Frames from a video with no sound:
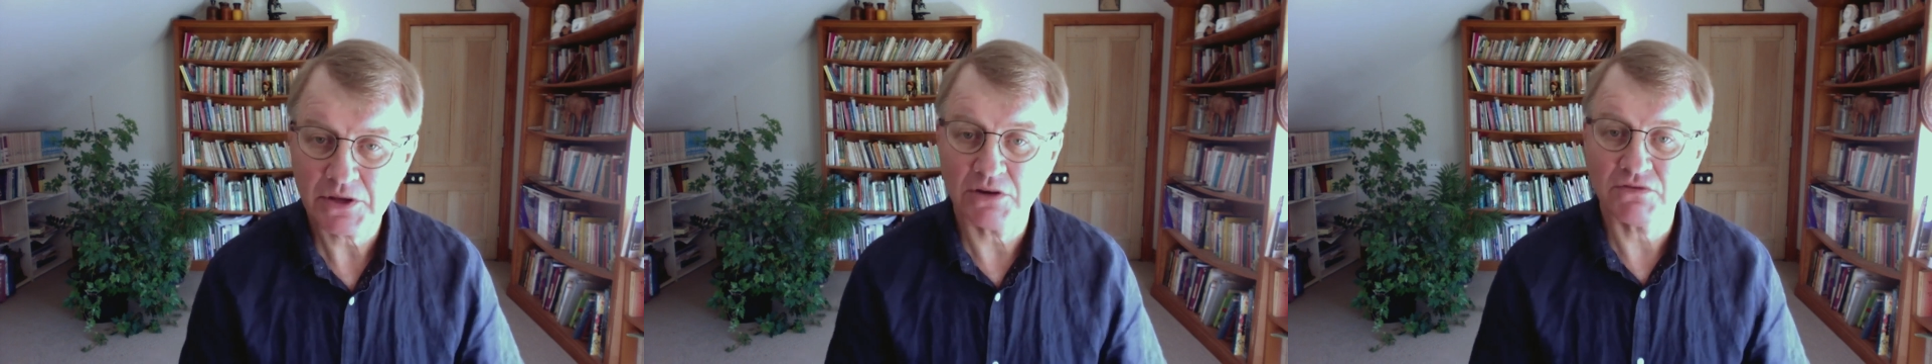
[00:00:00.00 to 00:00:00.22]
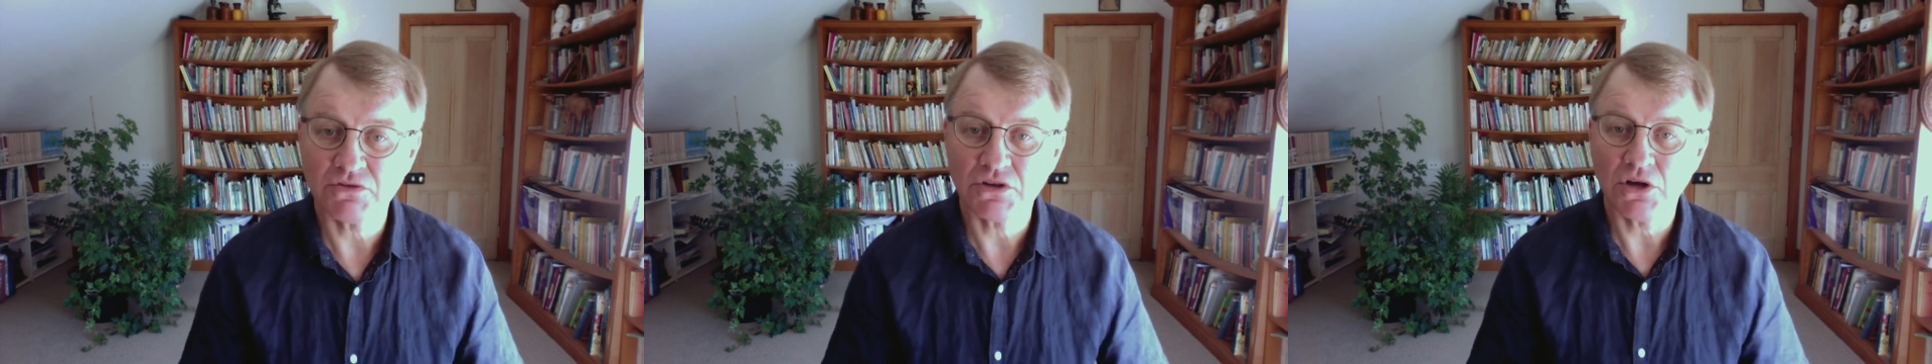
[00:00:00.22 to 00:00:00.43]

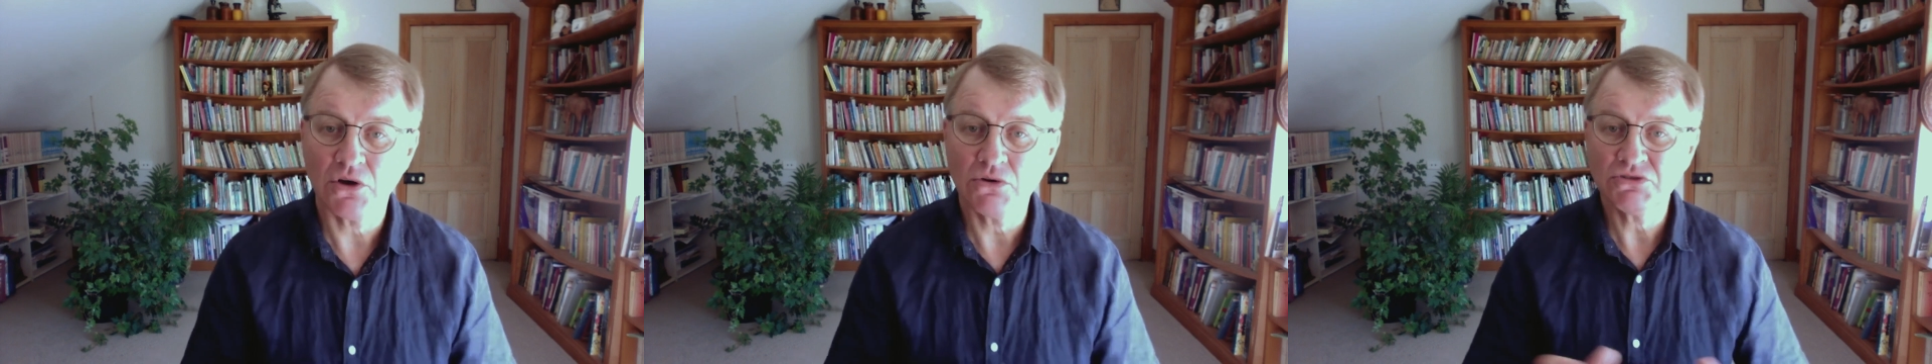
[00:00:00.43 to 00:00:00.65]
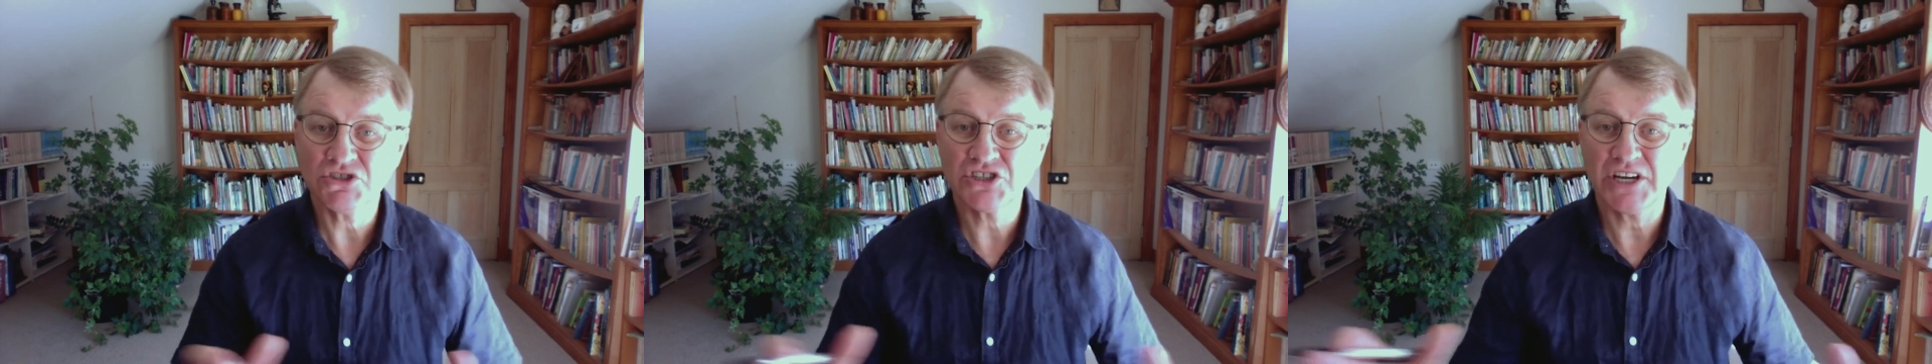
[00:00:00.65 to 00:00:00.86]
of
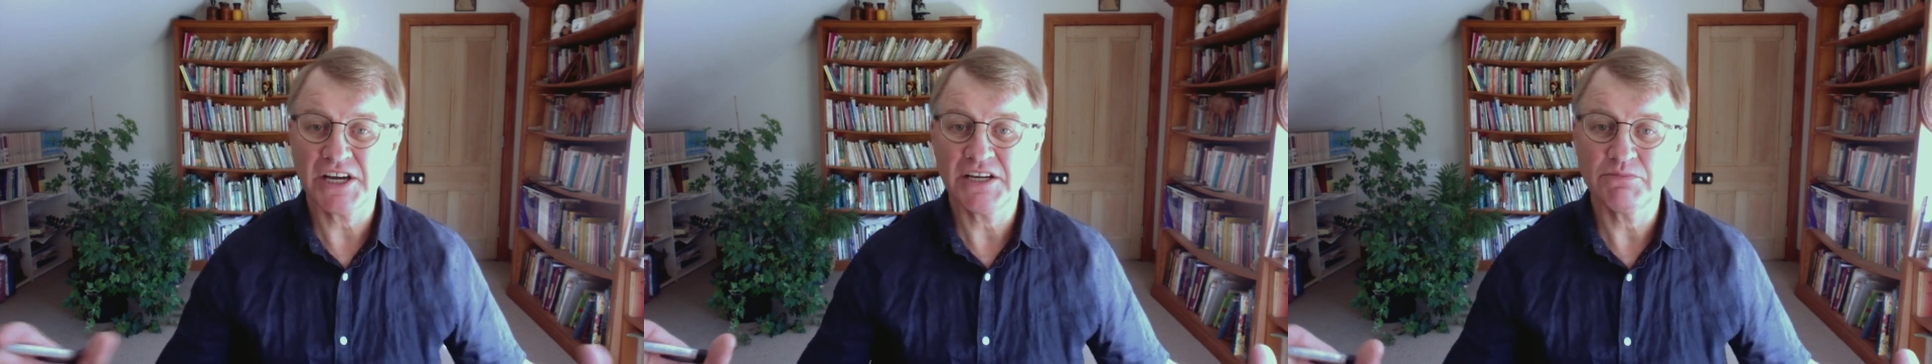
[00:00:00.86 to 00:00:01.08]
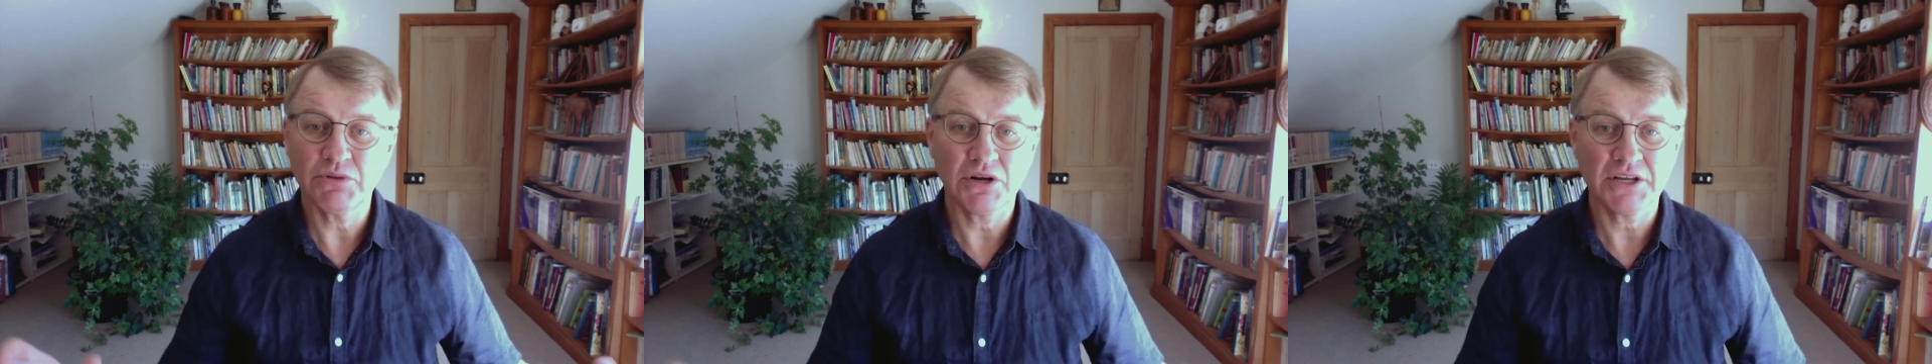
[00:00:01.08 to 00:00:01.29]

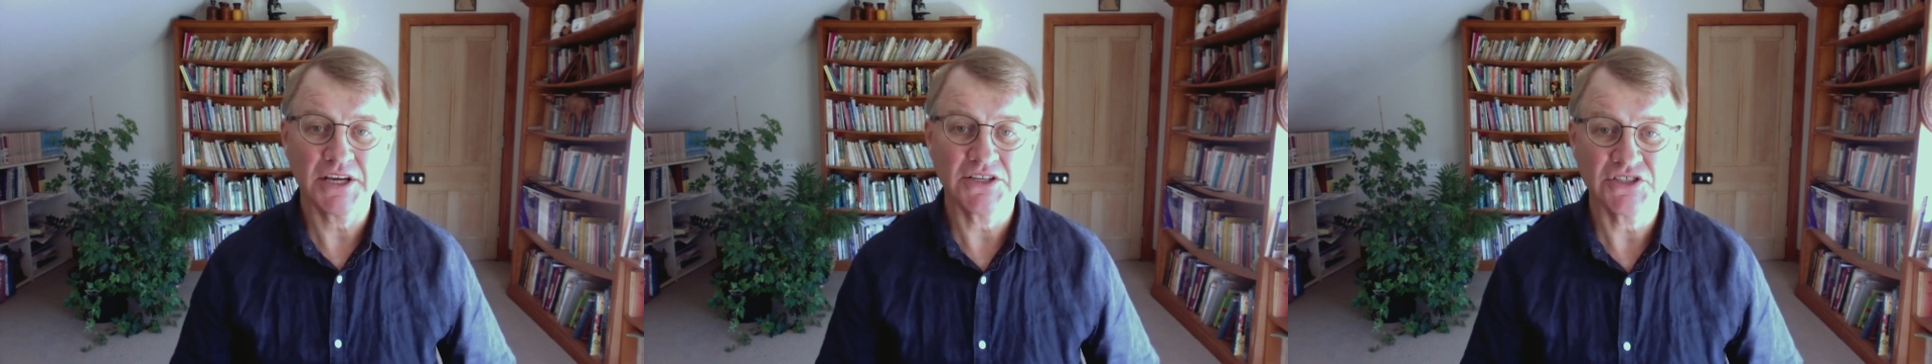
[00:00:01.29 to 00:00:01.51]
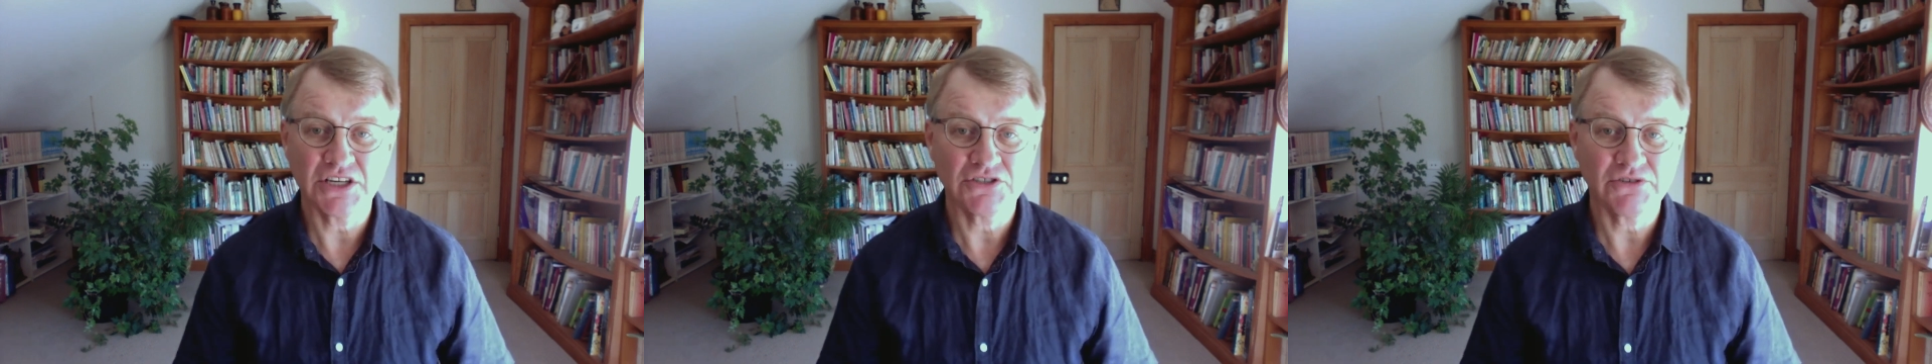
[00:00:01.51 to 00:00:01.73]
long-chain
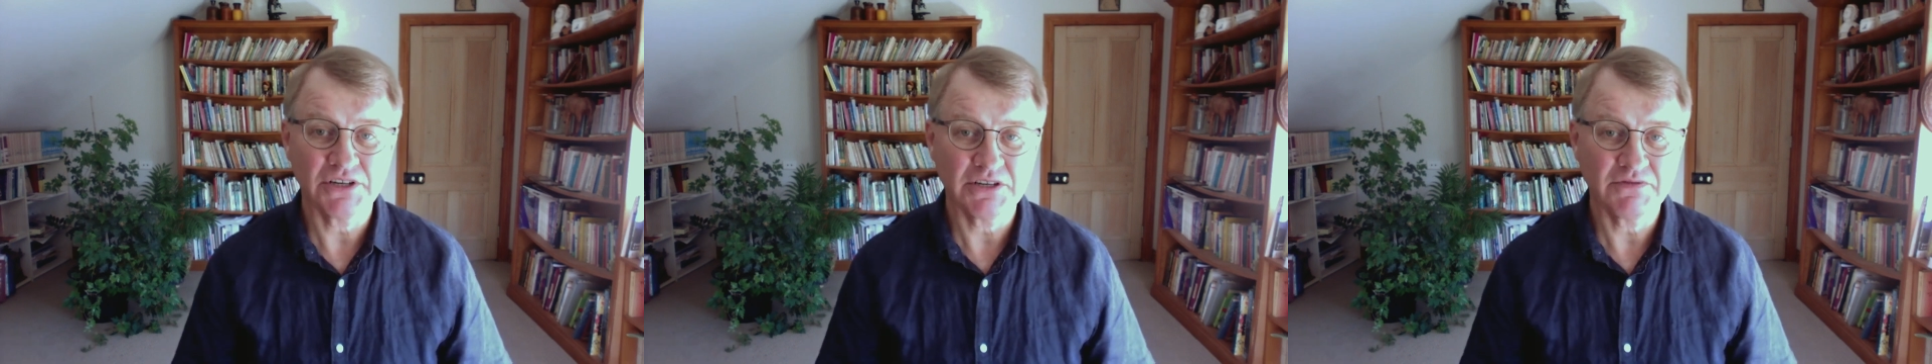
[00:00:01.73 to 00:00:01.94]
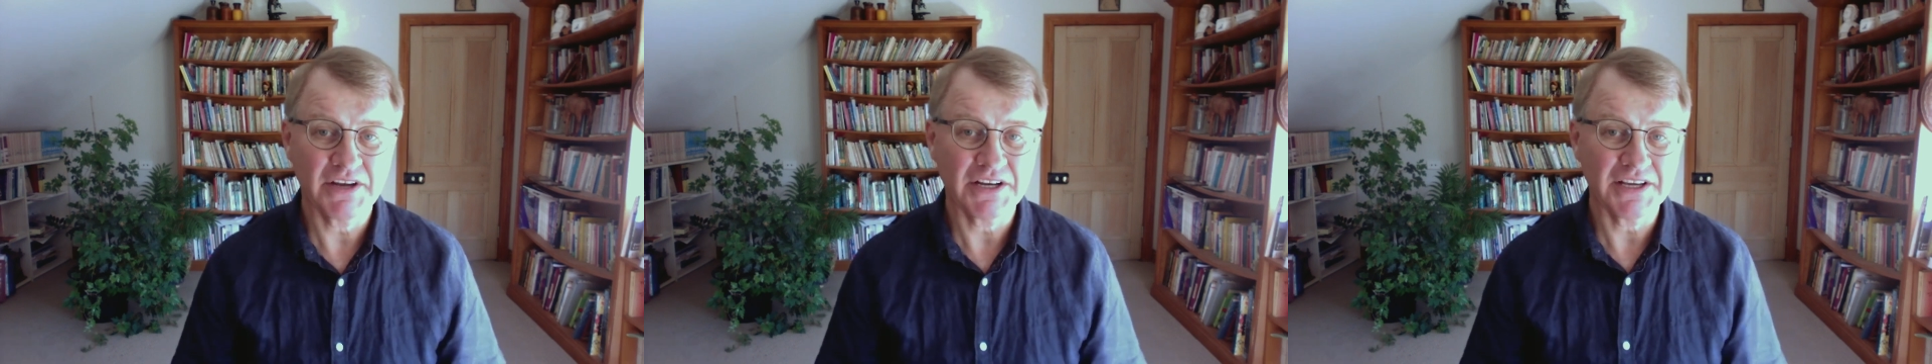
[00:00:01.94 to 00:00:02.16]

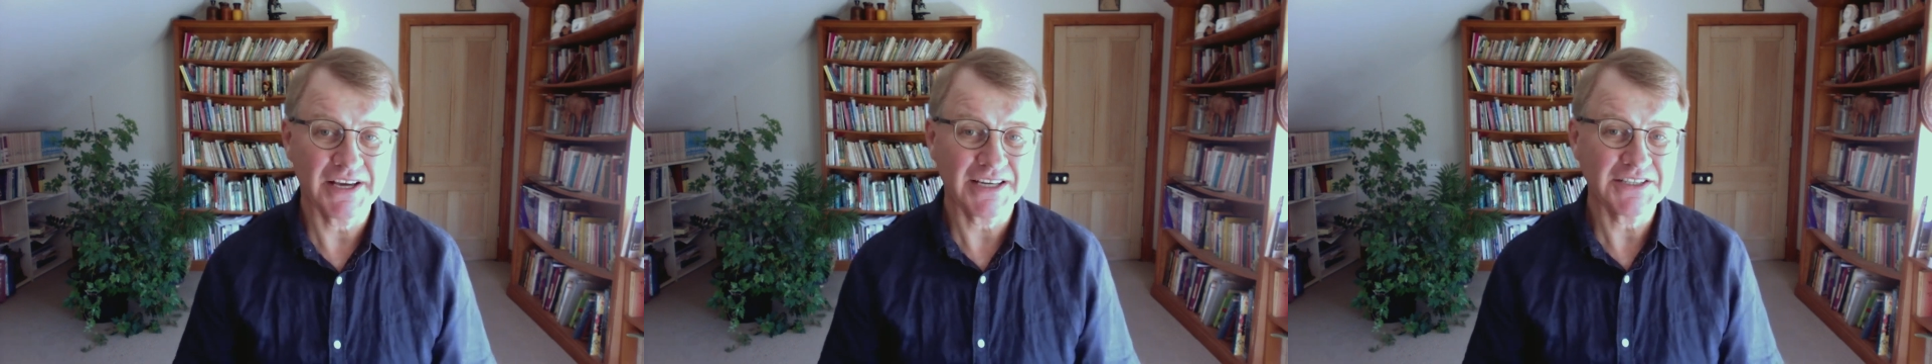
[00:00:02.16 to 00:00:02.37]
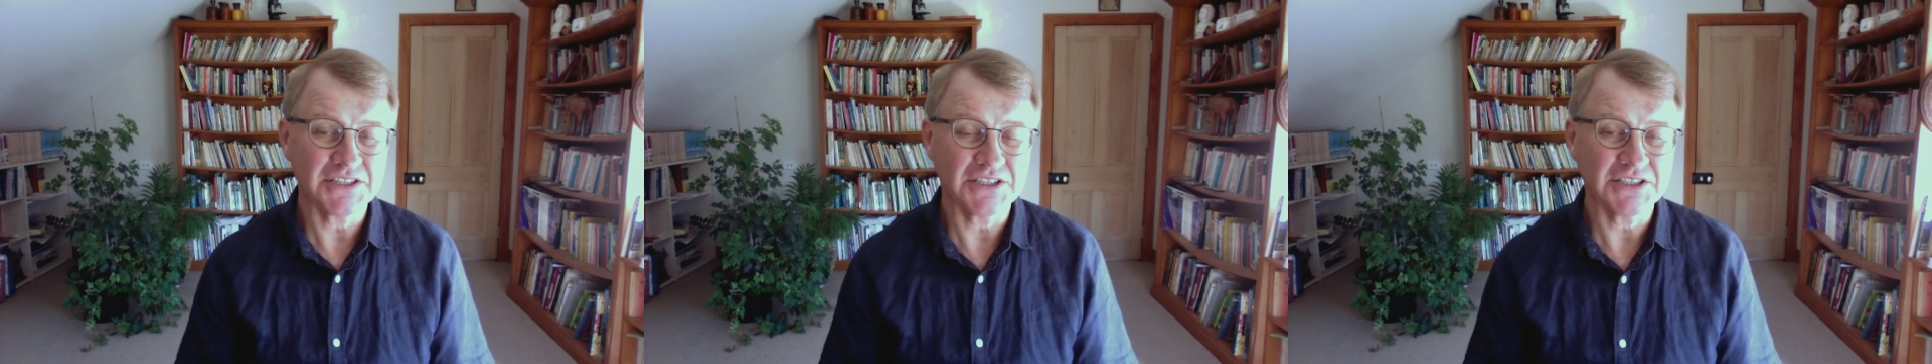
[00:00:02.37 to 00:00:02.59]
polyunsaturated fatty
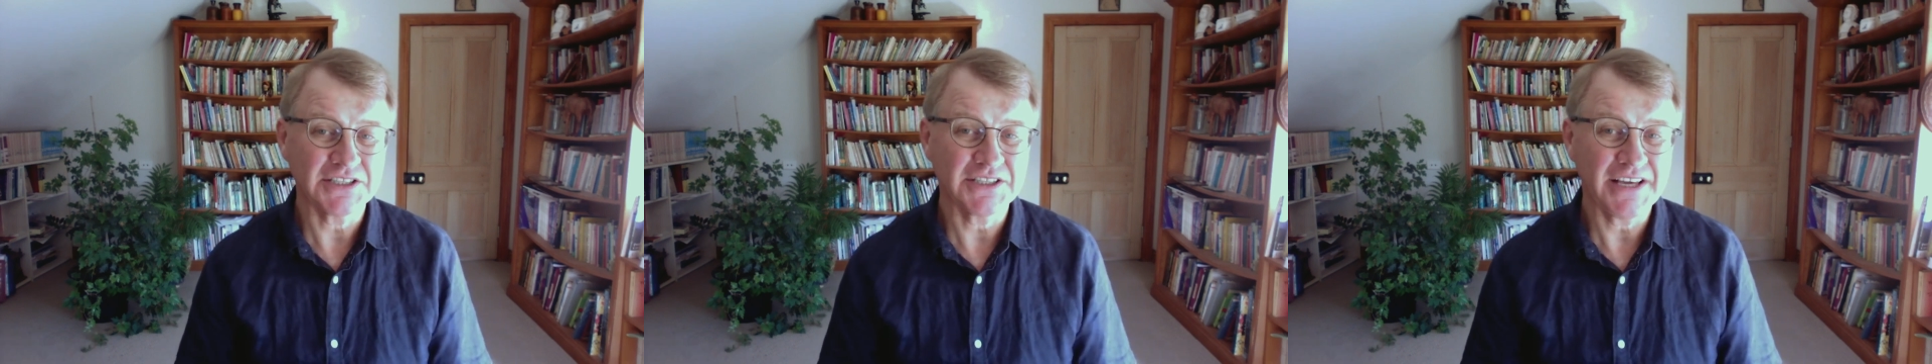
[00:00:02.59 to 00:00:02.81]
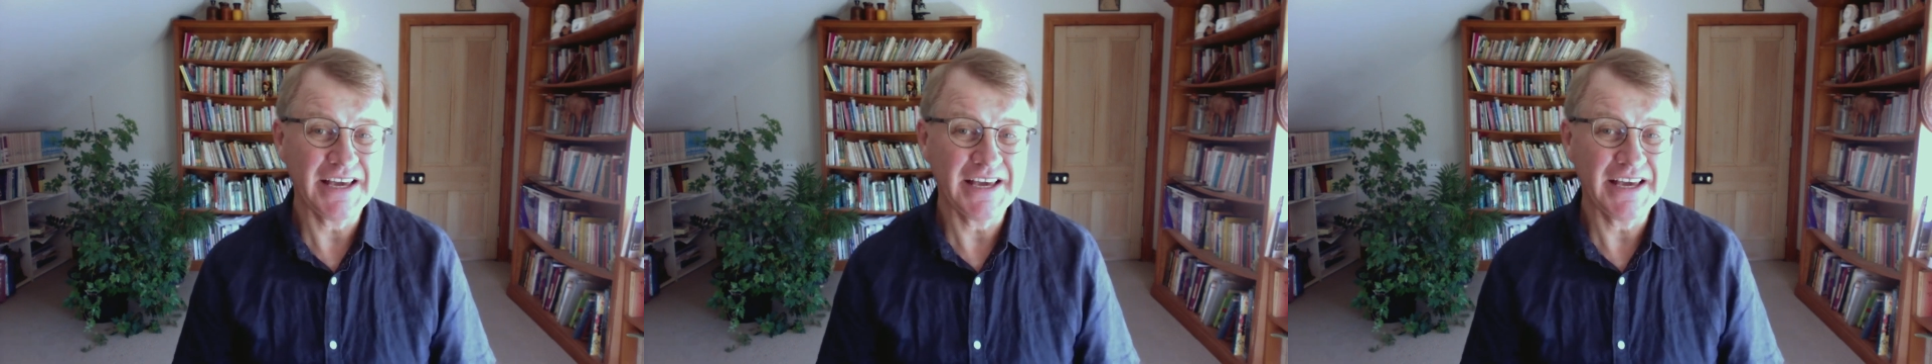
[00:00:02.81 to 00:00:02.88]
acids,